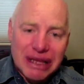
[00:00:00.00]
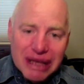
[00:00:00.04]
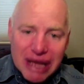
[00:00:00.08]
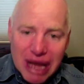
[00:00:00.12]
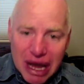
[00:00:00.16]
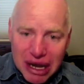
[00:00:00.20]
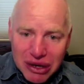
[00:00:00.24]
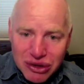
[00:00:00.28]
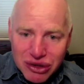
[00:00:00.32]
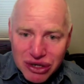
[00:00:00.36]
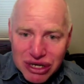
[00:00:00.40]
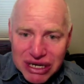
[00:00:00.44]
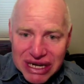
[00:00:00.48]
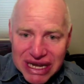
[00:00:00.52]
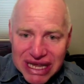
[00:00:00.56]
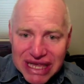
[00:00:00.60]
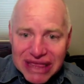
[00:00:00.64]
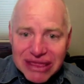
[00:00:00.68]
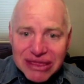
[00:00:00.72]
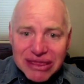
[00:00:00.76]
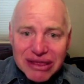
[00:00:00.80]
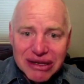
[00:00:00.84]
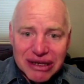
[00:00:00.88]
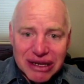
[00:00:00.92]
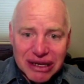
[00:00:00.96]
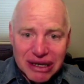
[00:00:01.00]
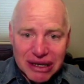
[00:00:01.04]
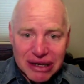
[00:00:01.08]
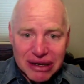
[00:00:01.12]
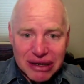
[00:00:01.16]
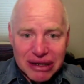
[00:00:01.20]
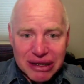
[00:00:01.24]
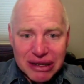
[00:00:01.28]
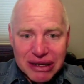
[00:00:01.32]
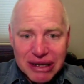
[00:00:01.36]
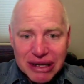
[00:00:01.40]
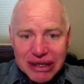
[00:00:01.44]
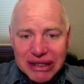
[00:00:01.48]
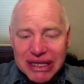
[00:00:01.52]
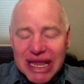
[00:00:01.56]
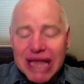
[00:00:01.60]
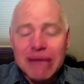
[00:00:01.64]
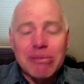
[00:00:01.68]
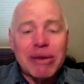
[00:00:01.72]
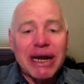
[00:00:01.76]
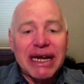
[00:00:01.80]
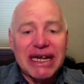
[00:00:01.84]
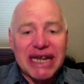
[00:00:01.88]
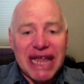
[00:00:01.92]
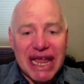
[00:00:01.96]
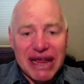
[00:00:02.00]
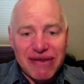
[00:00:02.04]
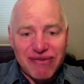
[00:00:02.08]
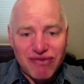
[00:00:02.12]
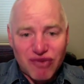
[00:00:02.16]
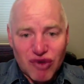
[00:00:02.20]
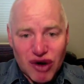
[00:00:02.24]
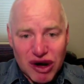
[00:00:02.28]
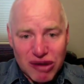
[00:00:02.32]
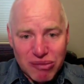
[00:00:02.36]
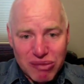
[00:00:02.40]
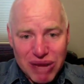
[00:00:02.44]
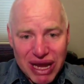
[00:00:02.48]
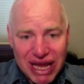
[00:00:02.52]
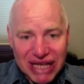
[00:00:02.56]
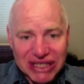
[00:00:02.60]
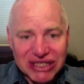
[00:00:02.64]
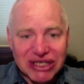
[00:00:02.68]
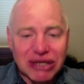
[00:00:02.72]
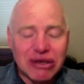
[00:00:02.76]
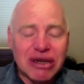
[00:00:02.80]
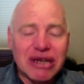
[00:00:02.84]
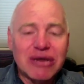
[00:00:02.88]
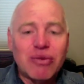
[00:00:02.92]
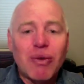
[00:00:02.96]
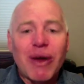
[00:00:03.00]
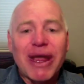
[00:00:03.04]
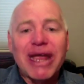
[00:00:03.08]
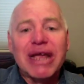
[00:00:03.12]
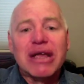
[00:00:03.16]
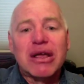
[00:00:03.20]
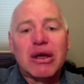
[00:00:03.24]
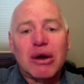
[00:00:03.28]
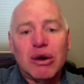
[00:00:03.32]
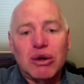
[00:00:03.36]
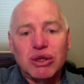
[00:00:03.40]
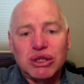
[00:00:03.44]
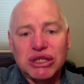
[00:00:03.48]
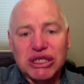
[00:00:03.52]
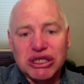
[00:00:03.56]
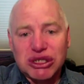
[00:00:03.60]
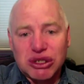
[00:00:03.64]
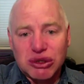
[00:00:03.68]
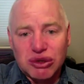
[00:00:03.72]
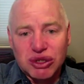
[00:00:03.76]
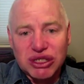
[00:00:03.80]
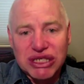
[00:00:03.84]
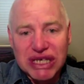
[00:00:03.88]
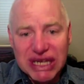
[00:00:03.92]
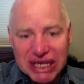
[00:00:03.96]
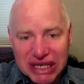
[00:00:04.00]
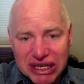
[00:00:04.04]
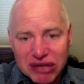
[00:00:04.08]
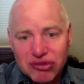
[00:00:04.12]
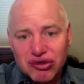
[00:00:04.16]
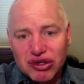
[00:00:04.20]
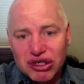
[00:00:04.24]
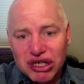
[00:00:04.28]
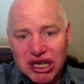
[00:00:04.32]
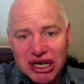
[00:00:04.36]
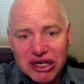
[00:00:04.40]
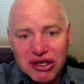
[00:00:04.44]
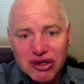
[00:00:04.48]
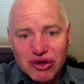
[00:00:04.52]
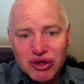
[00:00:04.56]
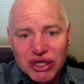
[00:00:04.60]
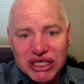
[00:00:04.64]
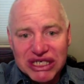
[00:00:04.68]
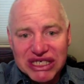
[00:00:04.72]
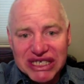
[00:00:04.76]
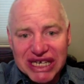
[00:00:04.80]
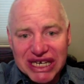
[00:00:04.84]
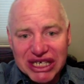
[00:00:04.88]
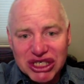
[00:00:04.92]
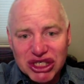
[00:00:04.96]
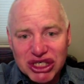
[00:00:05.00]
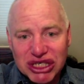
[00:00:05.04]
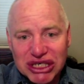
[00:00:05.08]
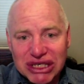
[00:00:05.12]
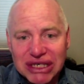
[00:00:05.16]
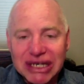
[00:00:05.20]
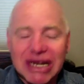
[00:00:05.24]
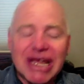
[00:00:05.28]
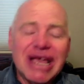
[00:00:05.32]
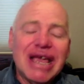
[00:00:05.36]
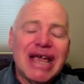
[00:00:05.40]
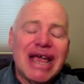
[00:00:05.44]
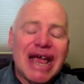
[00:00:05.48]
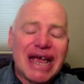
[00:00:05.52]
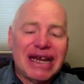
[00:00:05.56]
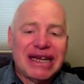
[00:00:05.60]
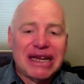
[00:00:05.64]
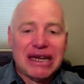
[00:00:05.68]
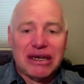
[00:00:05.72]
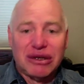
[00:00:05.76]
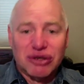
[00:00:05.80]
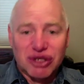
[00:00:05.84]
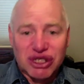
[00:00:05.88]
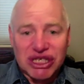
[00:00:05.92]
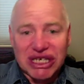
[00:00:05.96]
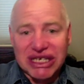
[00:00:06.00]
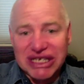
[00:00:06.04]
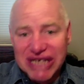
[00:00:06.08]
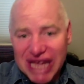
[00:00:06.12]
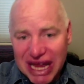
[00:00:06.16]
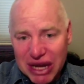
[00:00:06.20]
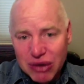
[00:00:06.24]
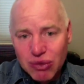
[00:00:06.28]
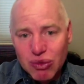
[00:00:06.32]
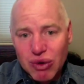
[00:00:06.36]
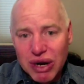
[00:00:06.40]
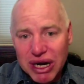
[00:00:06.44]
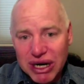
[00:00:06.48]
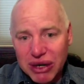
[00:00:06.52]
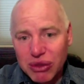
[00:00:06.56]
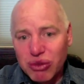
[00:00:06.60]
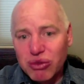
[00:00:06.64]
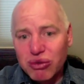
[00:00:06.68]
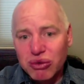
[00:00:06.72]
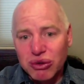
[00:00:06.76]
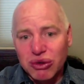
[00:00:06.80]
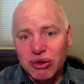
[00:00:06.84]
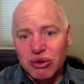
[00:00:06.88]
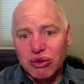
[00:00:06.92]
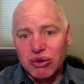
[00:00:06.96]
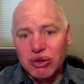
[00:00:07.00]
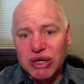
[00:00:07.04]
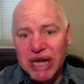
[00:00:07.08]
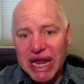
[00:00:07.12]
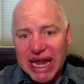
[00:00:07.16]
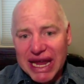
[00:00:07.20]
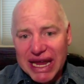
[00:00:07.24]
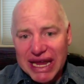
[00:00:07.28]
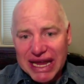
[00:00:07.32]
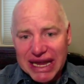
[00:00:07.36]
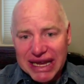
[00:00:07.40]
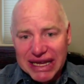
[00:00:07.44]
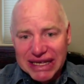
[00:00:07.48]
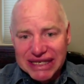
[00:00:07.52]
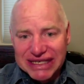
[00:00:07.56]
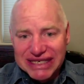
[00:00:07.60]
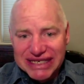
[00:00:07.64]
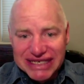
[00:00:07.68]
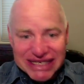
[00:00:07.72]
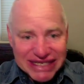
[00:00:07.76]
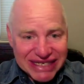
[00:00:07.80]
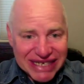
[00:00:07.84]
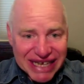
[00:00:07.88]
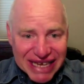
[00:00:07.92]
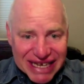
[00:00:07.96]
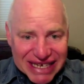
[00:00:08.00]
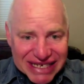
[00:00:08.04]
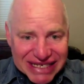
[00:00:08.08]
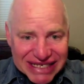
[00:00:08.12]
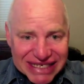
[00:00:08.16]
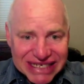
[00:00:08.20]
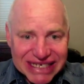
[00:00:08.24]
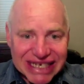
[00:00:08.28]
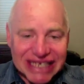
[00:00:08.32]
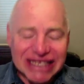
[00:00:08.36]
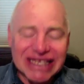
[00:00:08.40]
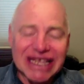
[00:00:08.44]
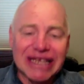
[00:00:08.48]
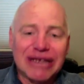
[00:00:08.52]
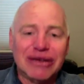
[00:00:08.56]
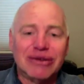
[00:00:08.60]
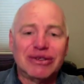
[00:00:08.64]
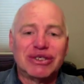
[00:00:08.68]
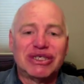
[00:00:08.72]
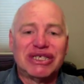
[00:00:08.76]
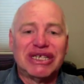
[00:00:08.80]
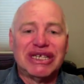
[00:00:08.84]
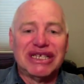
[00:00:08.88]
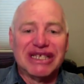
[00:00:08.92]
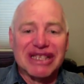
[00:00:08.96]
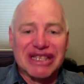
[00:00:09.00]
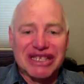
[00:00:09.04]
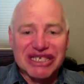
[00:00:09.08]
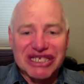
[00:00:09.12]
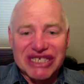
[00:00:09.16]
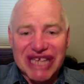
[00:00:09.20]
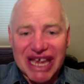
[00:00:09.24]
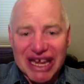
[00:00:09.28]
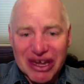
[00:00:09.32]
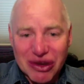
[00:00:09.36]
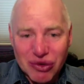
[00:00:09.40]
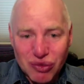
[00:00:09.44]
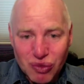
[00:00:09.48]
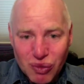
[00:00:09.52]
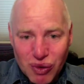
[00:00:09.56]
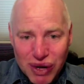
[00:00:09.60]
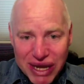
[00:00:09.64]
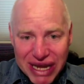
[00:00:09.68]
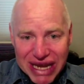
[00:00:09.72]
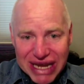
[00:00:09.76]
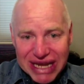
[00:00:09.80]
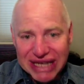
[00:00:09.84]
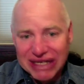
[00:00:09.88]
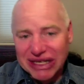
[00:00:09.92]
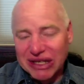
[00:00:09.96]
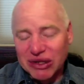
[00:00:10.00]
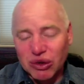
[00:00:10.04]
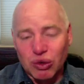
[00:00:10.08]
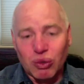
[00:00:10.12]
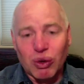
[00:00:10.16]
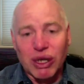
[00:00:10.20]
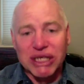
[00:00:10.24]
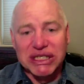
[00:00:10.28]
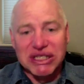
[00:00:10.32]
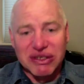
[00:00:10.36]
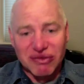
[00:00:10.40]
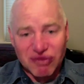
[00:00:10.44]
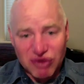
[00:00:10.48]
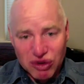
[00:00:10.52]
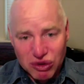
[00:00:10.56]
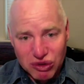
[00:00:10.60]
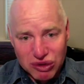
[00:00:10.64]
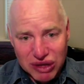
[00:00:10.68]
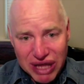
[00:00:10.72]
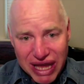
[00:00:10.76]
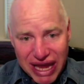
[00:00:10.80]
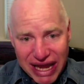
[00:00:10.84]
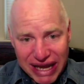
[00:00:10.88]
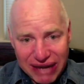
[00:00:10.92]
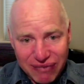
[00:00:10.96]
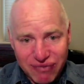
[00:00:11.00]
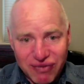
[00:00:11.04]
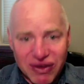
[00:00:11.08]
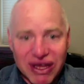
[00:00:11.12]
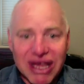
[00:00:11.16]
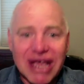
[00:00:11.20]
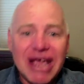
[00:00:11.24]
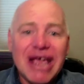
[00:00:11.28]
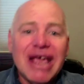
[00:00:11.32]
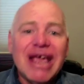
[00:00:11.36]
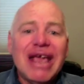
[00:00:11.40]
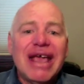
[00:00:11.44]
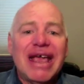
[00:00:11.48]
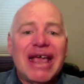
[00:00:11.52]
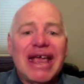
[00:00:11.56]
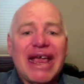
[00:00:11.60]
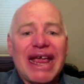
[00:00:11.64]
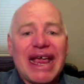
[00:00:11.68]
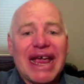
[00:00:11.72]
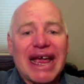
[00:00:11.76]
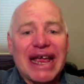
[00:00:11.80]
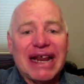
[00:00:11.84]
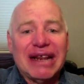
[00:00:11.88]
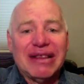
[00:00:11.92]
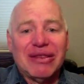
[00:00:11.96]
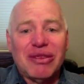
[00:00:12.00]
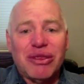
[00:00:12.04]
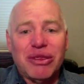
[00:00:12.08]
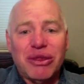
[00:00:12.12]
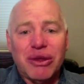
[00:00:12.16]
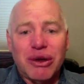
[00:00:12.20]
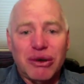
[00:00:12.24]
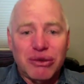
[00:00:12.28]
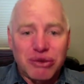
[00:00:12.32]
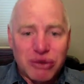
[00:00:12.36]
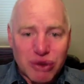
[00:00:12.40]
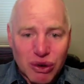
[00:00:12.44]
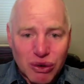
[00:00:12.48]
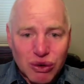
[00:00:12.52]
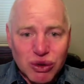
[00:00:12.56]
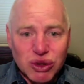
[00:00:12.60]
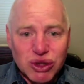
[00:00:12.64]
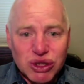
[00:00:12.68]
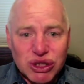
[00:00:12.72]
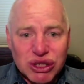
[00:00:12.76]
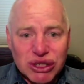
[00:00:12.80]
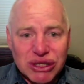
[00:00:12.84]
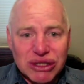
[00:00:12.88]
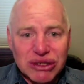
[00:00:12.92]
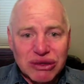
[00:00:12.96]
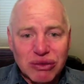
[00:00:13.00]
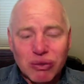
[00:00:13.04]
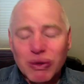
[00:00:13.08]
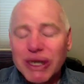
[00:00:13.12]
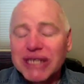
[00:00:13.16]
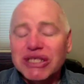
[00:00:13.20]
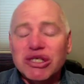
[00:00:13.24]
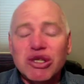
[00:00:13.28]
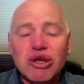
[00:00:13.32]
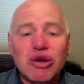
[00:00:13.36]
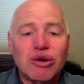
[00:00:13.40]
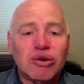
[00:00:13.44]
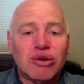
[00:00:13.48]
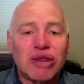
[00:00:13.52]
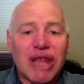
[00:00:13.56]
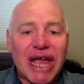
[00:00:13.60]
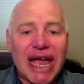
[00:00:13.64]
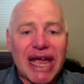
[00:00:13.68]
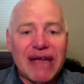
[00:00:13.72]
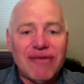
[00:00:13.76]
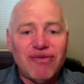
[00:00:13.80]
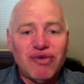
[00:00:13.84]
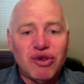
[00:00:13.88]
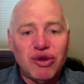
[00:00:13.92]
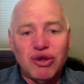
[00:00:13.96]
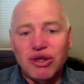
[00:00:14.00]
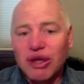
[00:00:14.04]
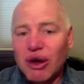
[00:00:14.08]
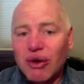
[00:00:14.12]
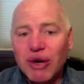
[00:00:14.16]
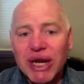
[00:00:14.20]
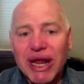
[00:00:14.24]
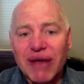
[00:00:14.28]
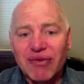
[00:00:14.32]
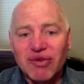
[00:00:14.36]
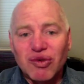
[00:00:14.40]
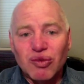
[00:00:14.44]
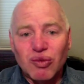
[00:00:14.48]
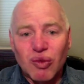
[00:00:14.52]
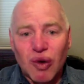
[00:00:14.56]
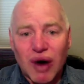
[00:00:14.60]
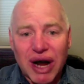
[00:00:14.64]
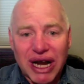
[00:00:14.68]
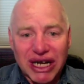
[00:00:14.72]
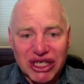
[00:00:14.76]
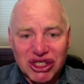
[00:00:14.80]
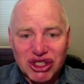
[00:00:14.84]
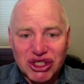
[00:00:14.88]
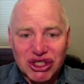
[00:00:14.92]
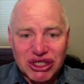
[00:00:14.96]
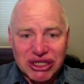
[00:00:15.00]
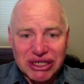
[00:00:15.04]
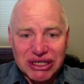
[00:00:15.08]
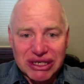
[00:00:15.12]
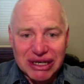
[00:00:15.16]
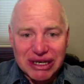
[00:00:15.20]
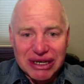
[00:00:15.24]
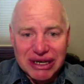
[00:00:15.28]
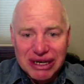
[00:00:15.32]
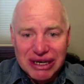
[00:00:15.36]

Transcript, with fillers: underneath the day by day formats. And the way it goes is you'll see an introductory session, and then you'll see day one through day six, and then you'll see the second week, and then the rest of your life. And the, those, the rest of your life, you don't have to watch